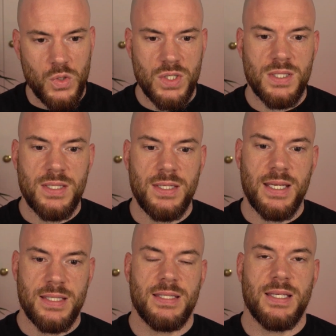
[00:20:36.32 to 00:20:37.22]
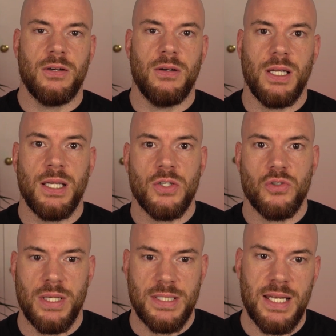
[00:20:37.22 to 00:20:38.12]
which doesn't
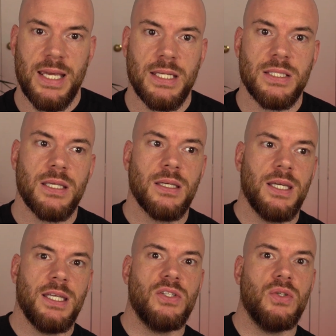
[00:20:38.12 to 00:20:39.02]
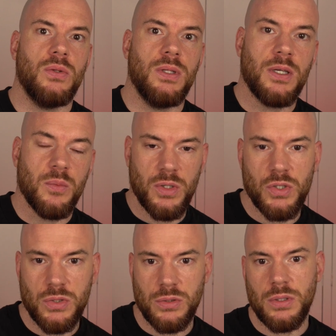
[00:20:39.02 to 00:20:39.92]
necessarily translate into the
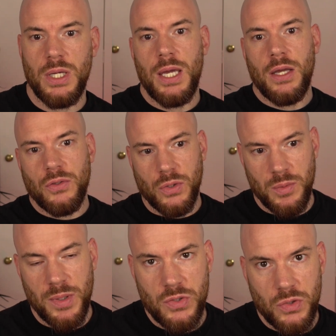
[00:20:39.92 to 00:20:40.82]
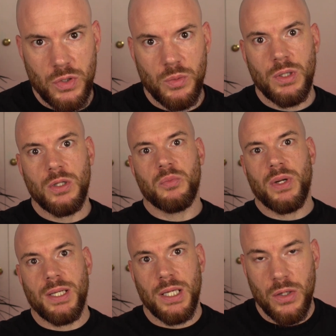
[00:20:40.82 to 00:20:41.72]
commercial, documentary
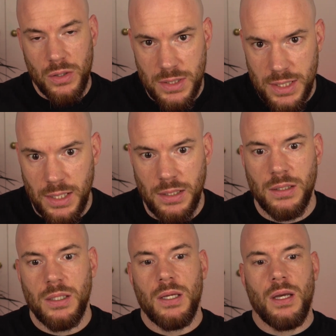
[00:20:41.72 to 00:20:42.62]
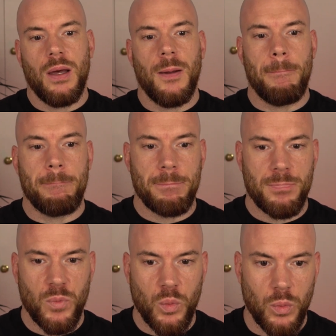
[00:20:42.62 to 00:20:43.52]
world, branded content,
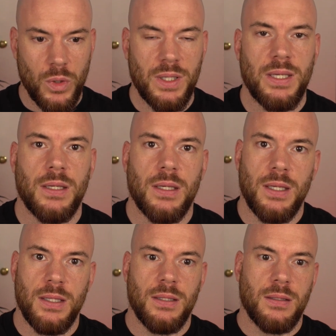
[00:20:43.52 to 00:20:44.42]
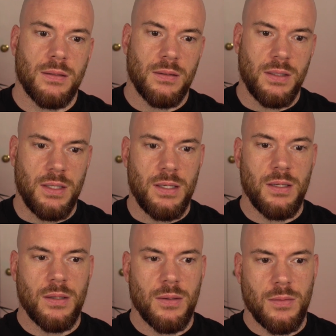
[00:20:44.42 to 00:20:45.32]
working in
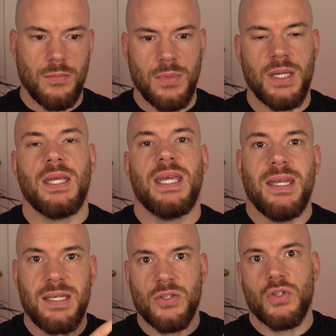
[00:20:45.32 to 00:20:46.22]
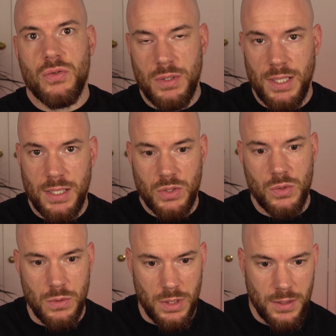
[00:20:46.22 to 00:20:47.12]
the industry,
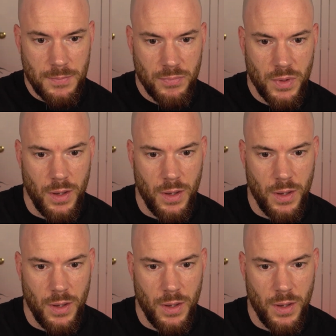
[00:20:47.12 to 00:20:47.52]
let's call it,